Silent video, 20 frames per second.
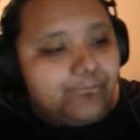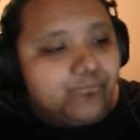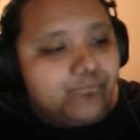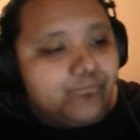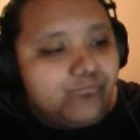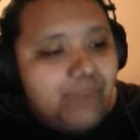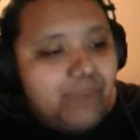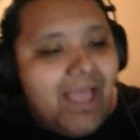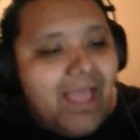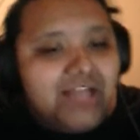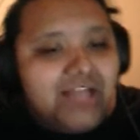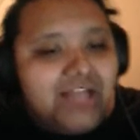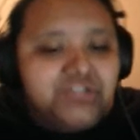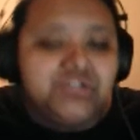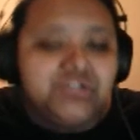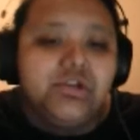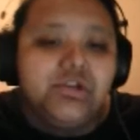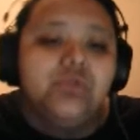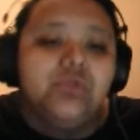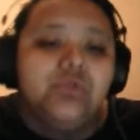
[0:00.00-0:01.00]
patch
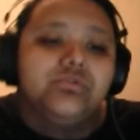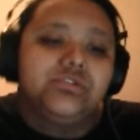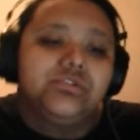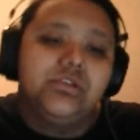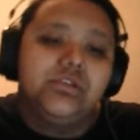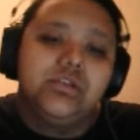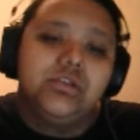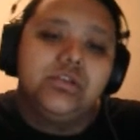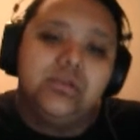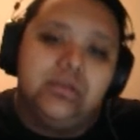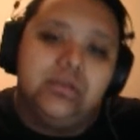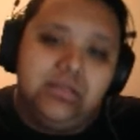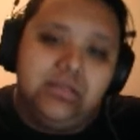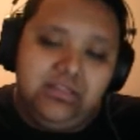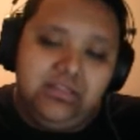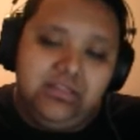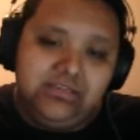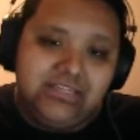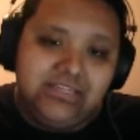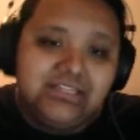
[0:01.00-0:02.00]
notes
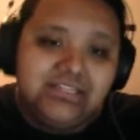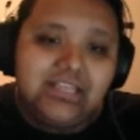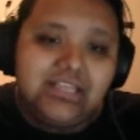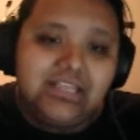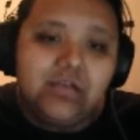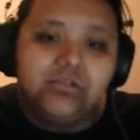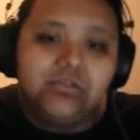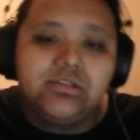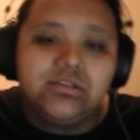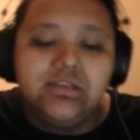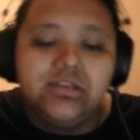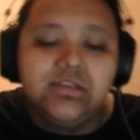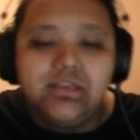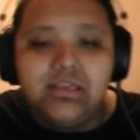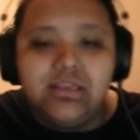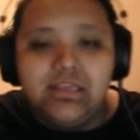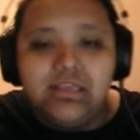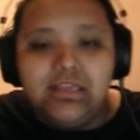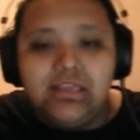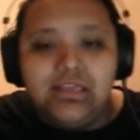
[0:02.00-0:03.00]
detailed,
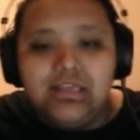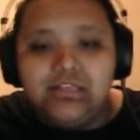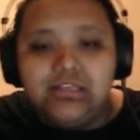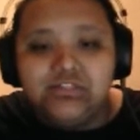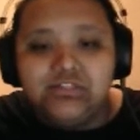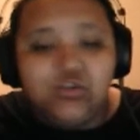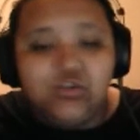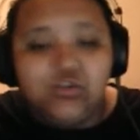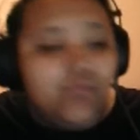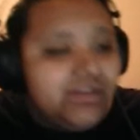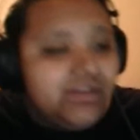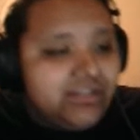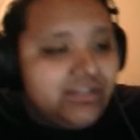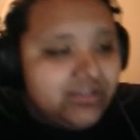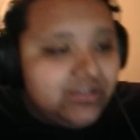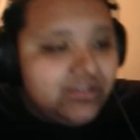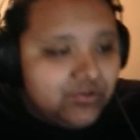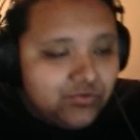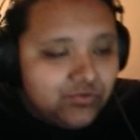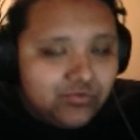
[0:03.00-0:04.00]
so if I did
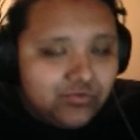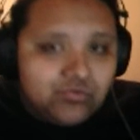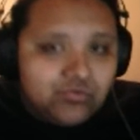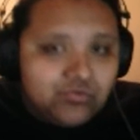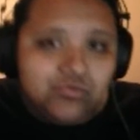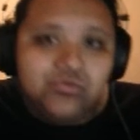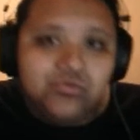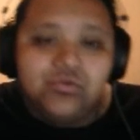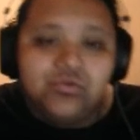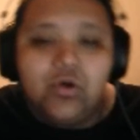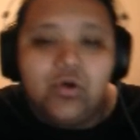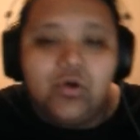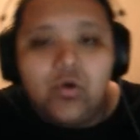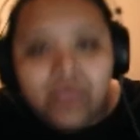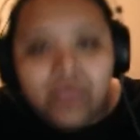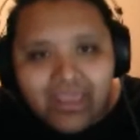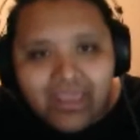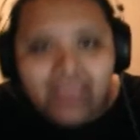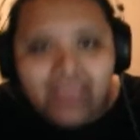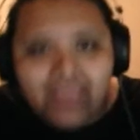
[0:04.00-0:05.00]
do
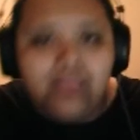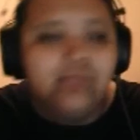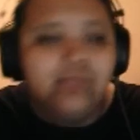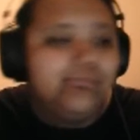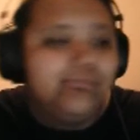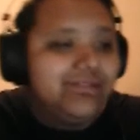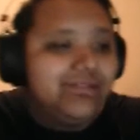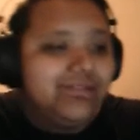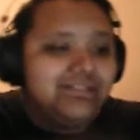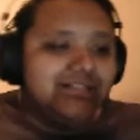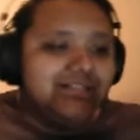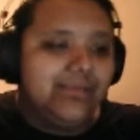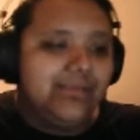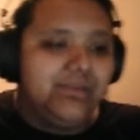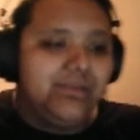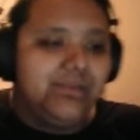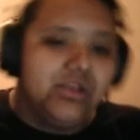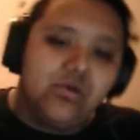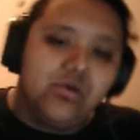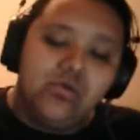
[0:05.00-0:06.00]
okay, please let me
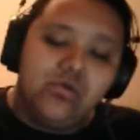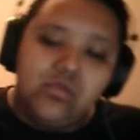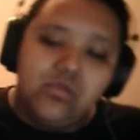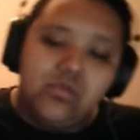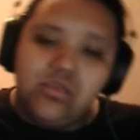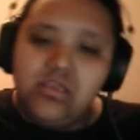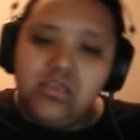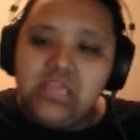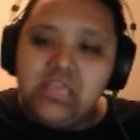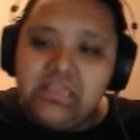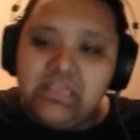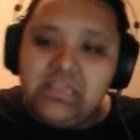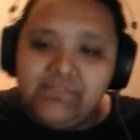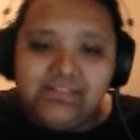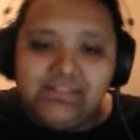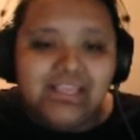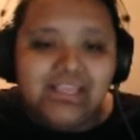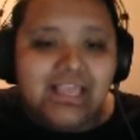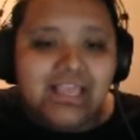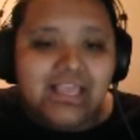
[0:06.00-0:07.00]
know. If you
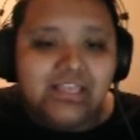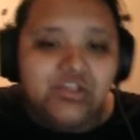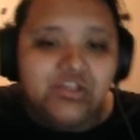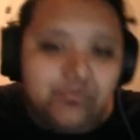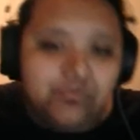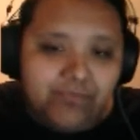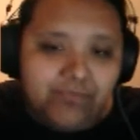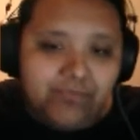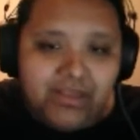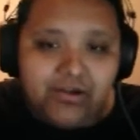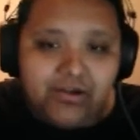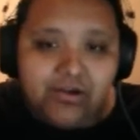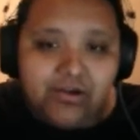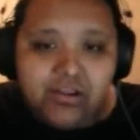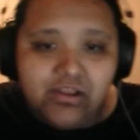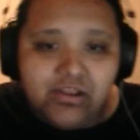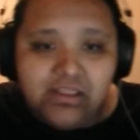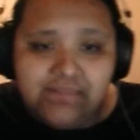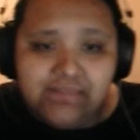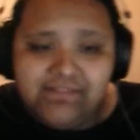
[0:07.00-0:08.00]
think I can do better,
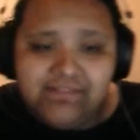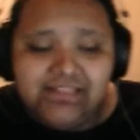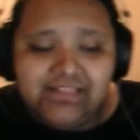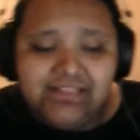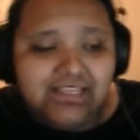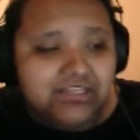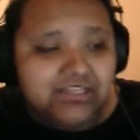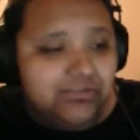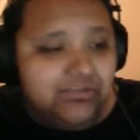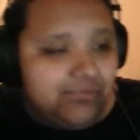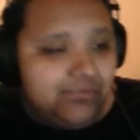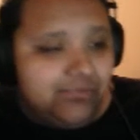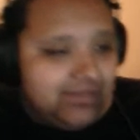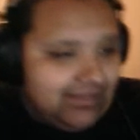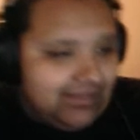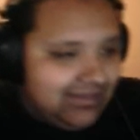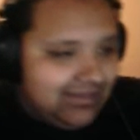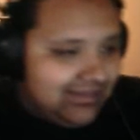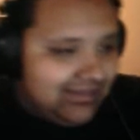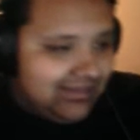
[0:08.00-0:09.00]
if I think I should
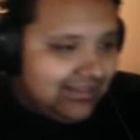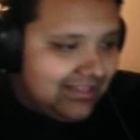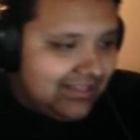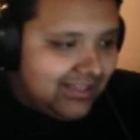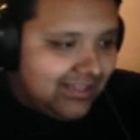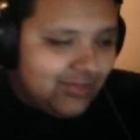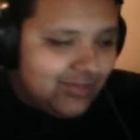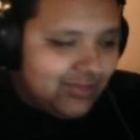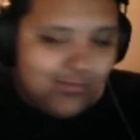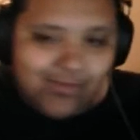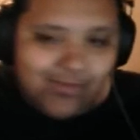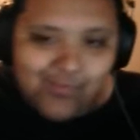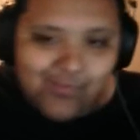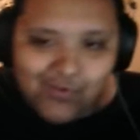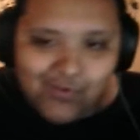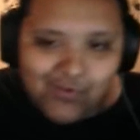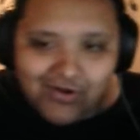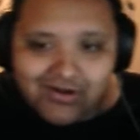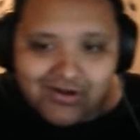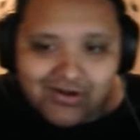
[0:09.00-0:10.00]
be a little bit more